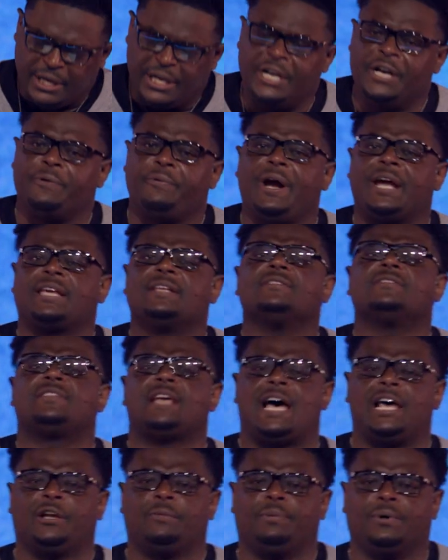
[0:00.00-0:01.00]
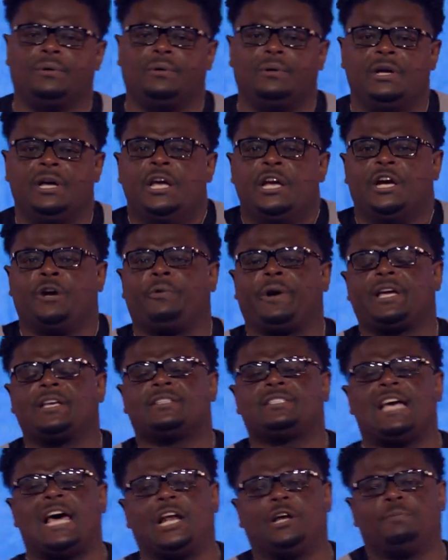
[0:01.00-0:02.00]
irreconcilable.
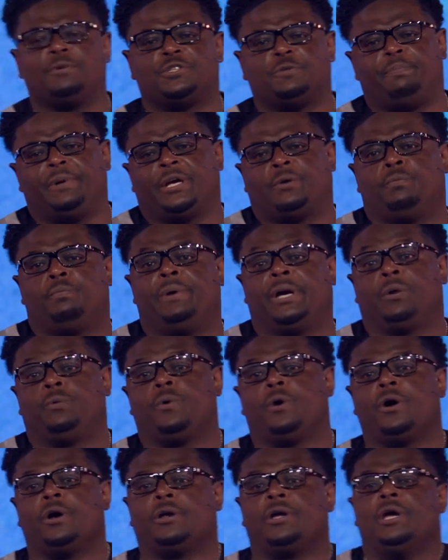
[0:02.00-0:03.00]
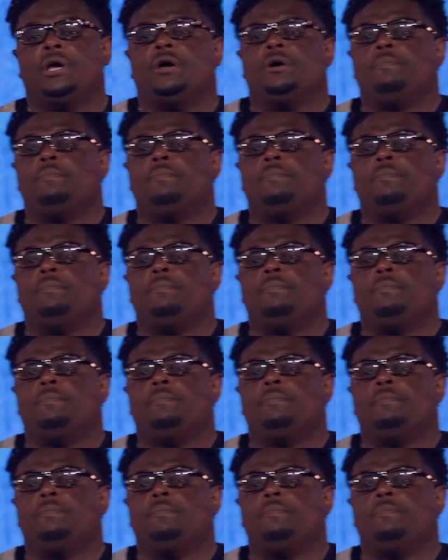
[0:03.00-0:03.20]
Irreconcilable is a big word,